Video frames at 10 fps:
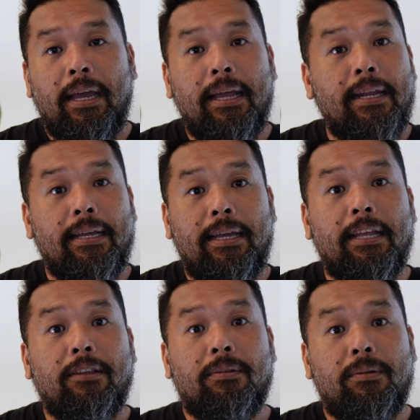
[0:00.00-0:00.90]
and it
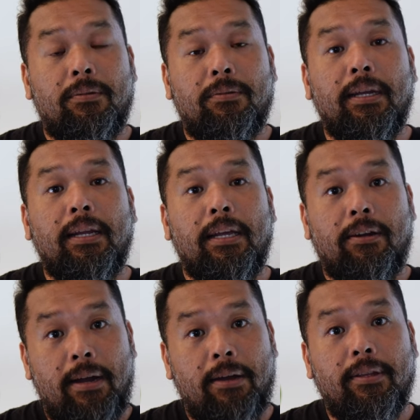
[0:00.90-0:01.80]
gets really
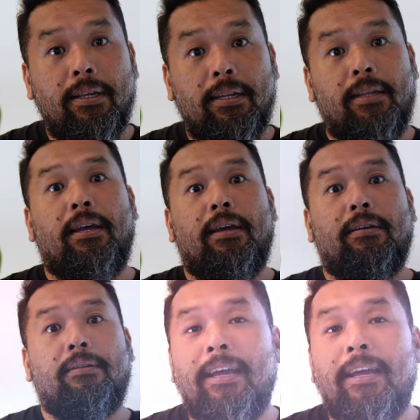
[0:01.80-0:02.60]
crowded in there.